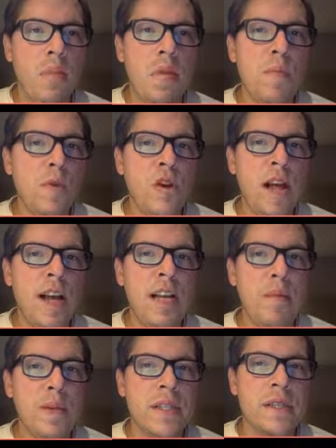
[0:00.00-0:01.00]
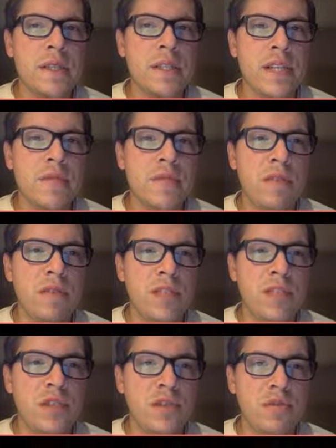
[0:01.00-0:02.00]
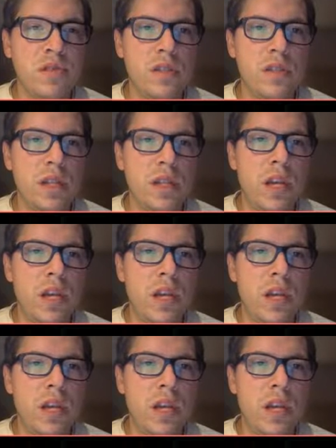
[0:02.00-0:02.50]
promoted academic success for every student.